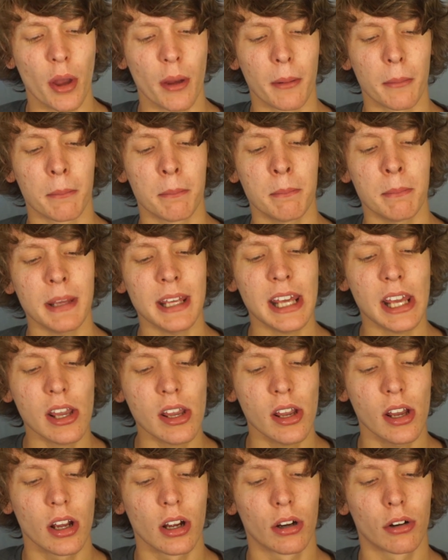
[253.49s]
me,
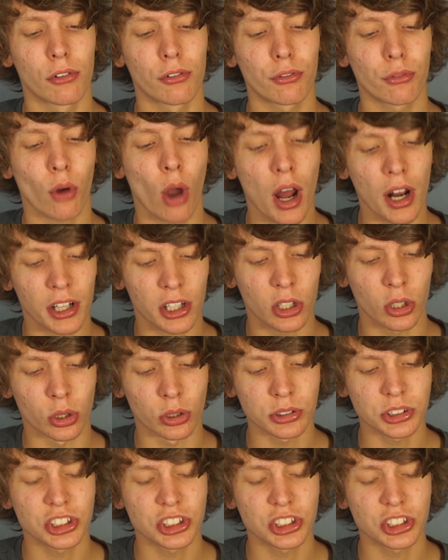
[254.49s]
Fonacle.